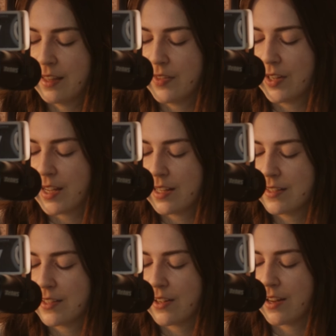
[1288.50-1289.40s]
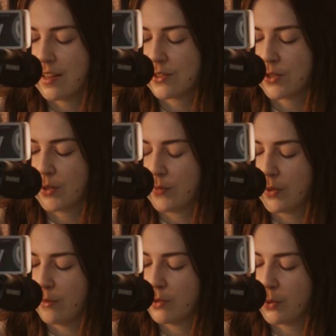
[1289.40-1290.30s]
The king's son answered,
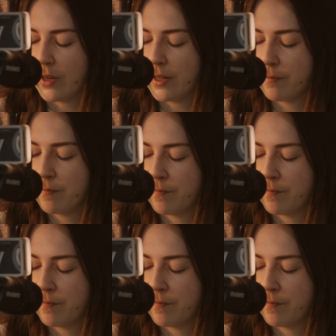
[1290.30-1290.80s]
full of joy.